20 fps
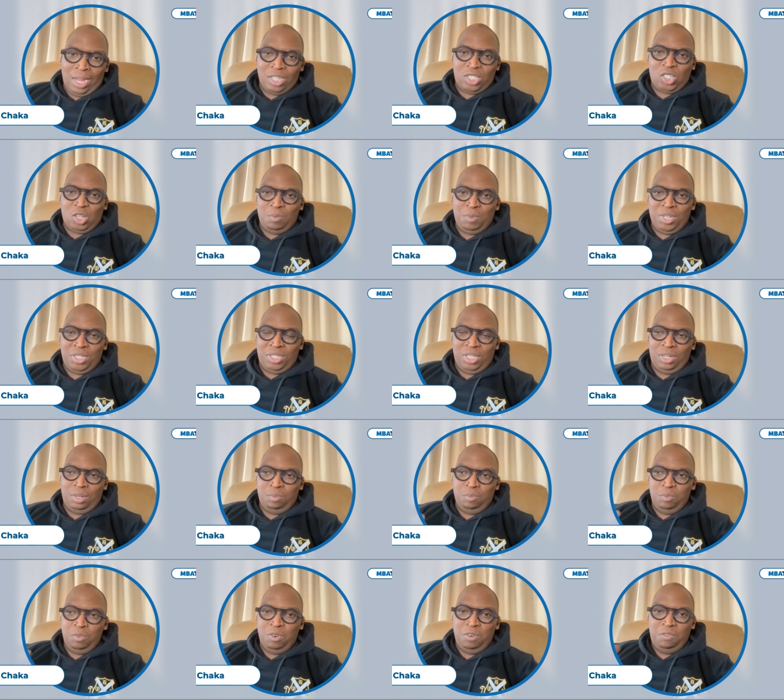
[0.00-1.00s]
customers
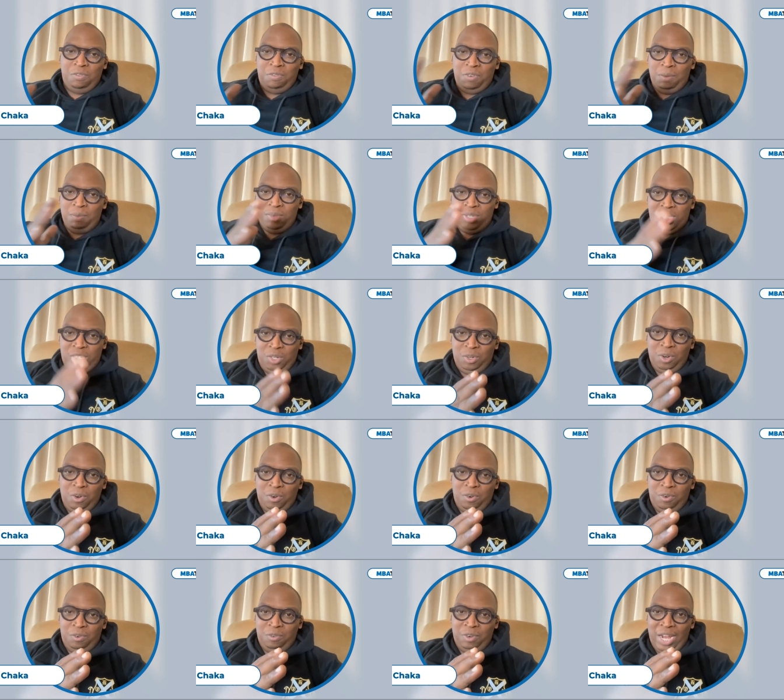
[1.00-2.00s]
that move from
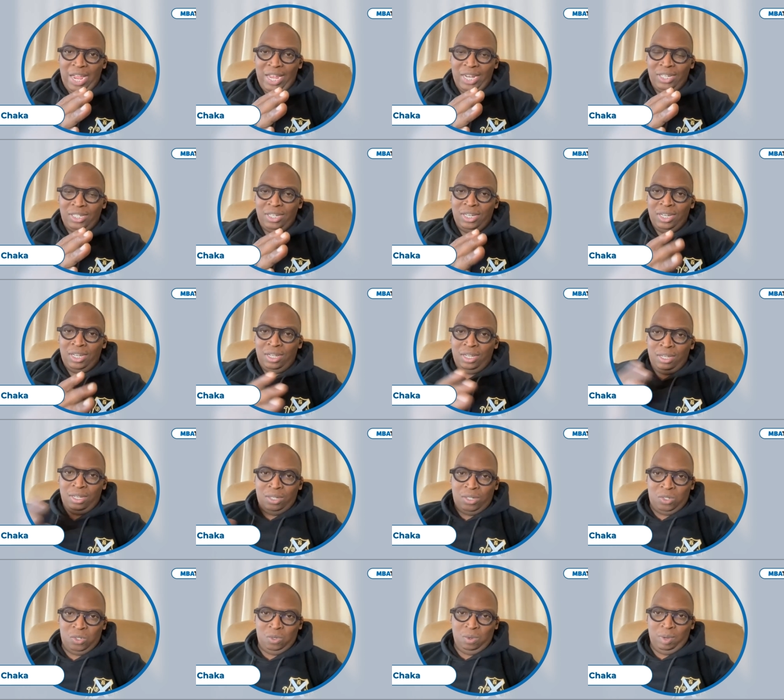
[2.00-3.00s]
0 rand
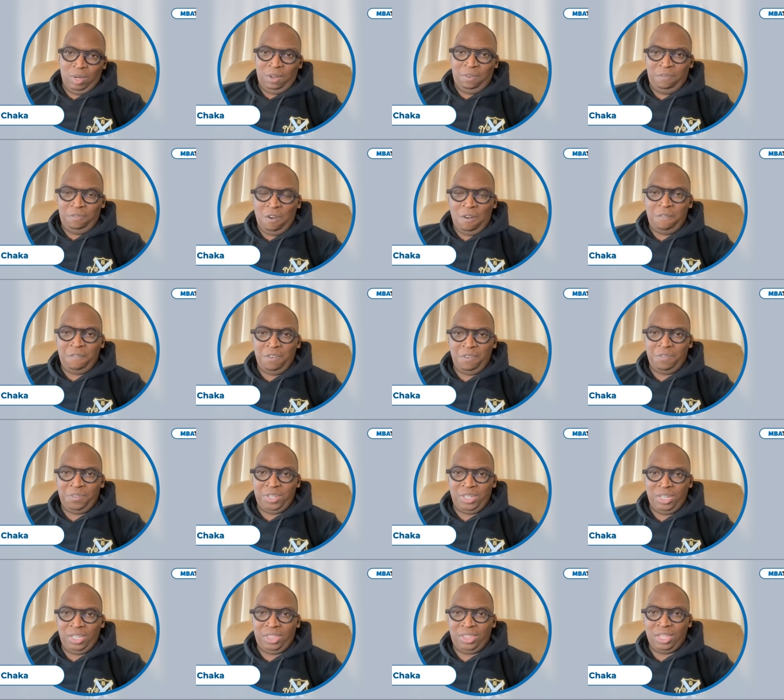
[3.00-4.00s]
to about
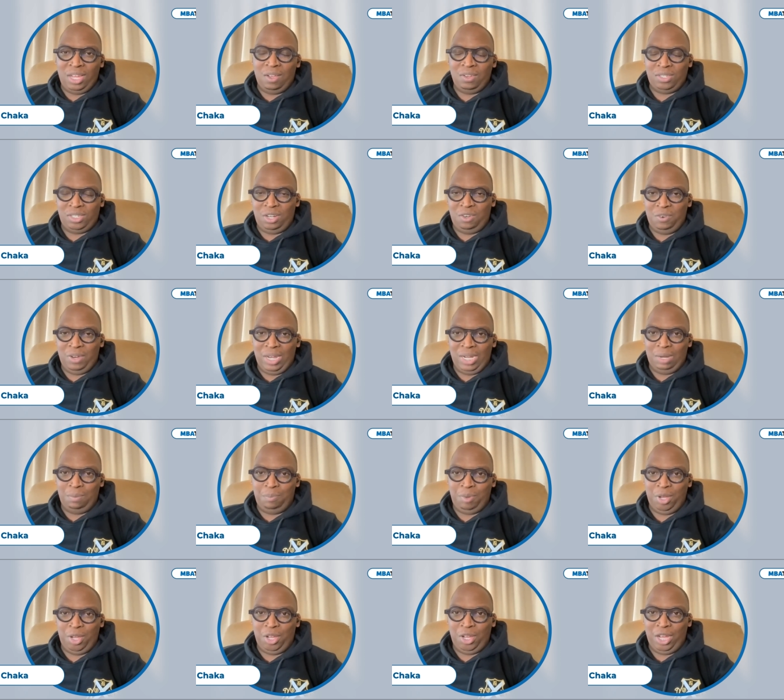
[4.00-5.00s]
450,000
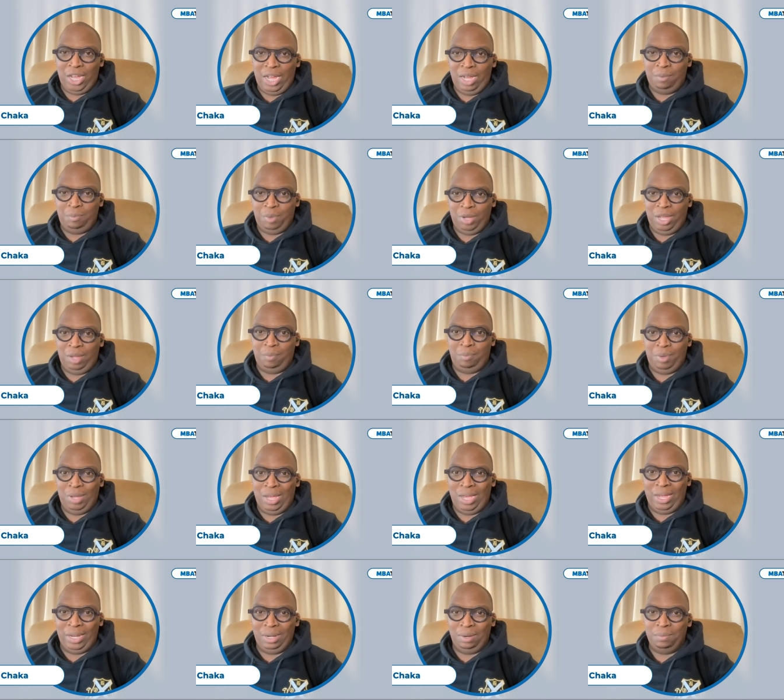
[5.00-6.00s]
rand
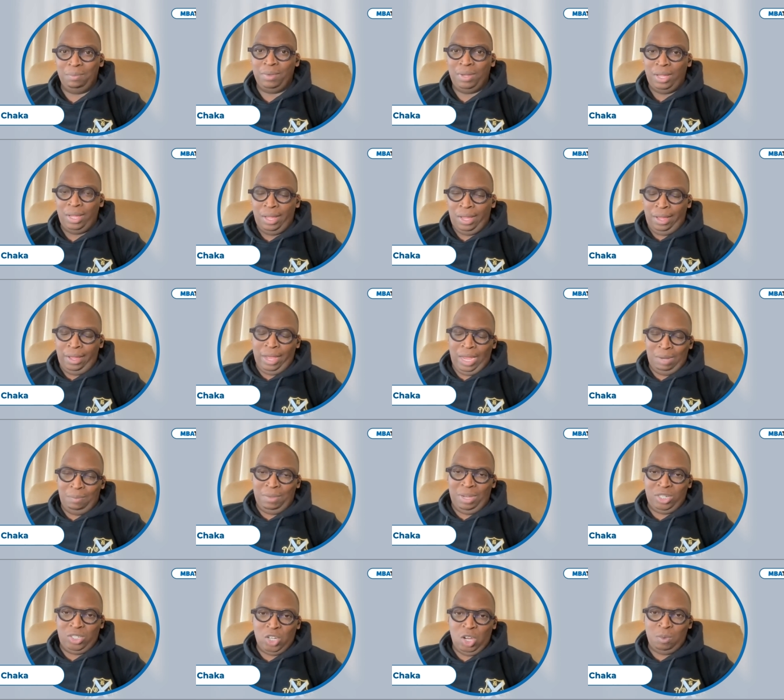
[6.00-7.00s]
per annum.
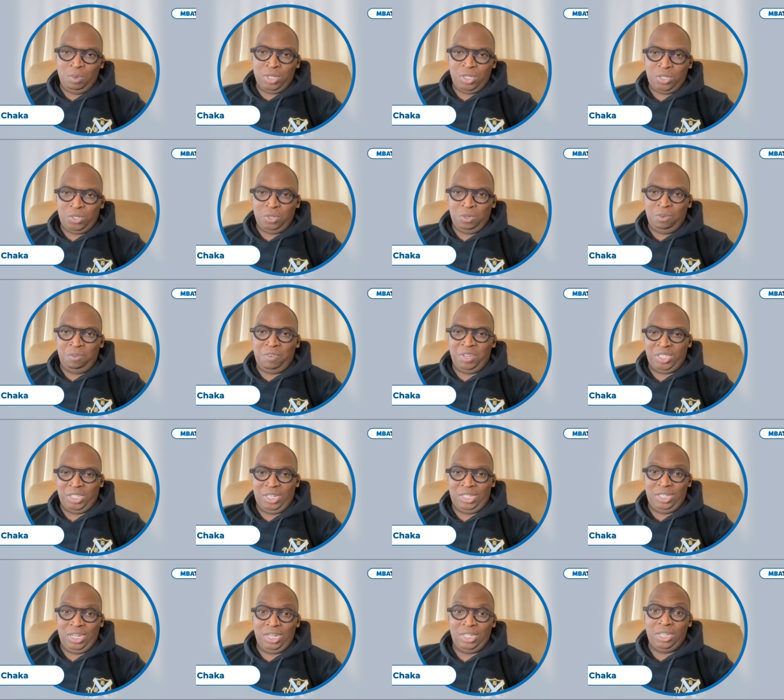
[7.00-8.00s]
And my job is to
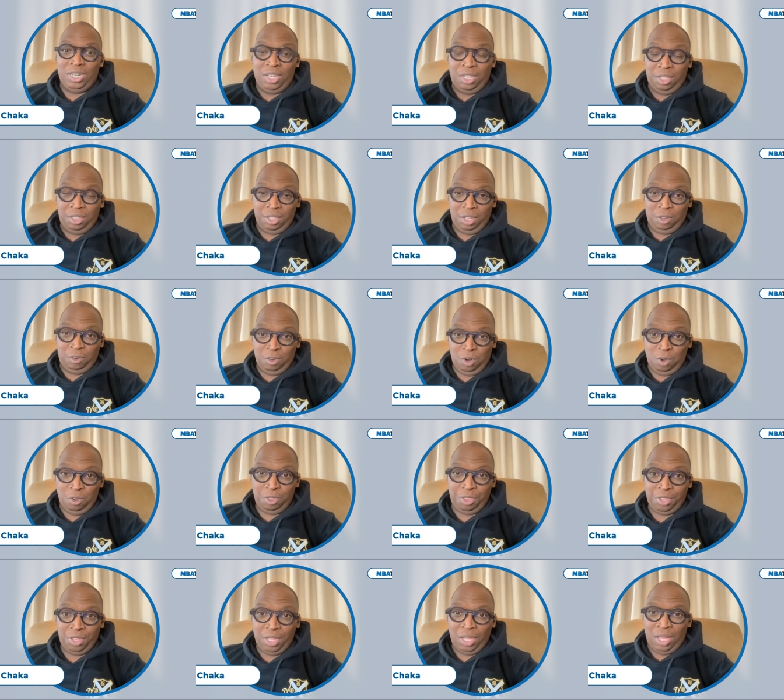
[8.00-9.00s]
facilitate the
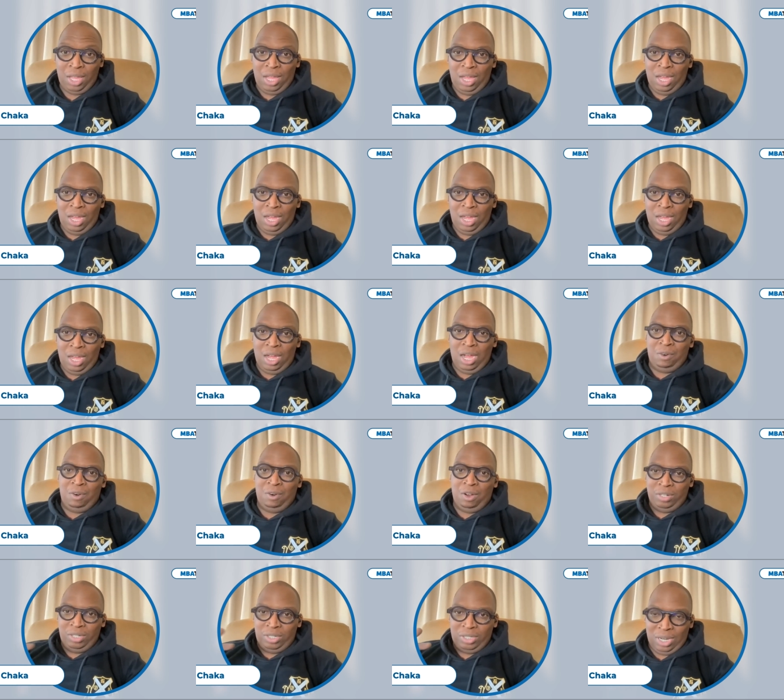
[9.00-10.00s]
growth
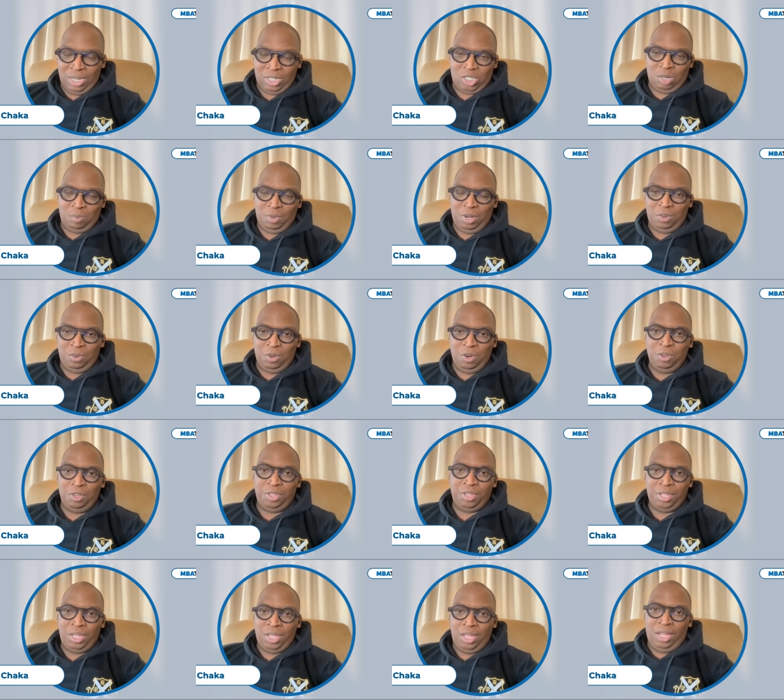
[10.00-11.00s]
around customer
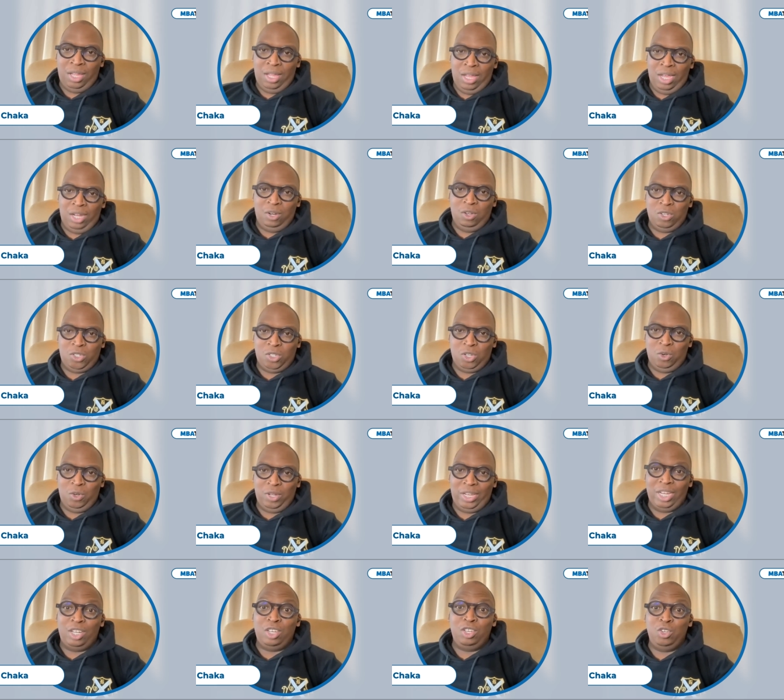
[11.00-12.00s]
growth and also
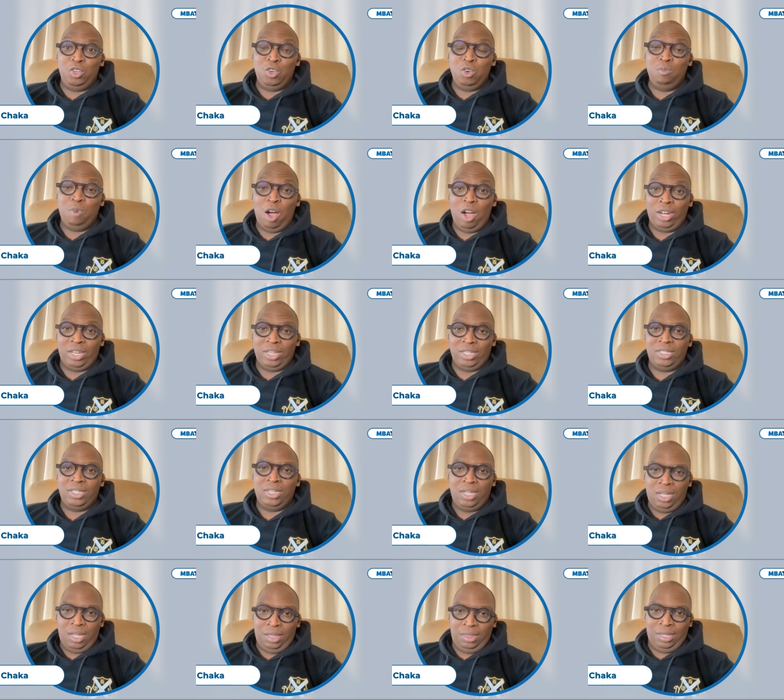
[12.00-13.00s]
look at new markets
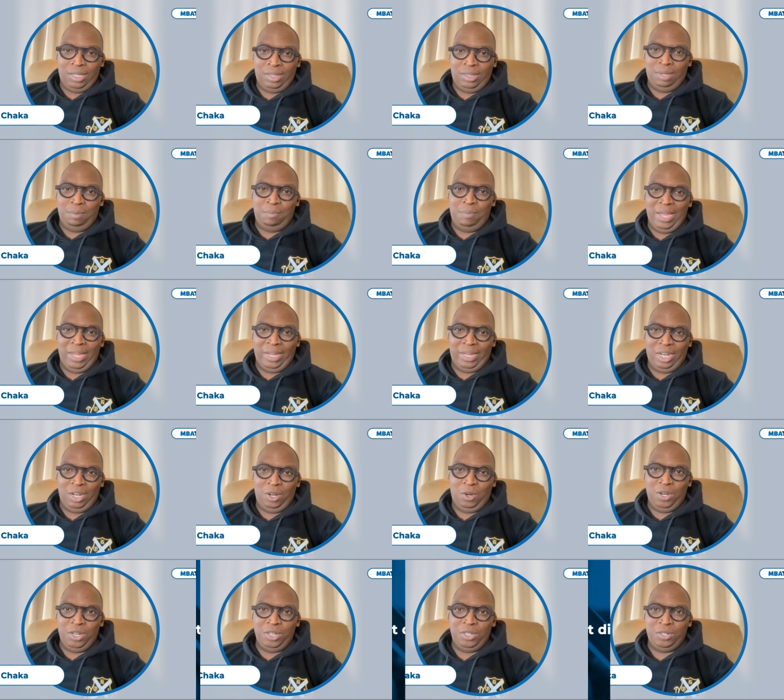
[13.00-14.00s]
that the bank can go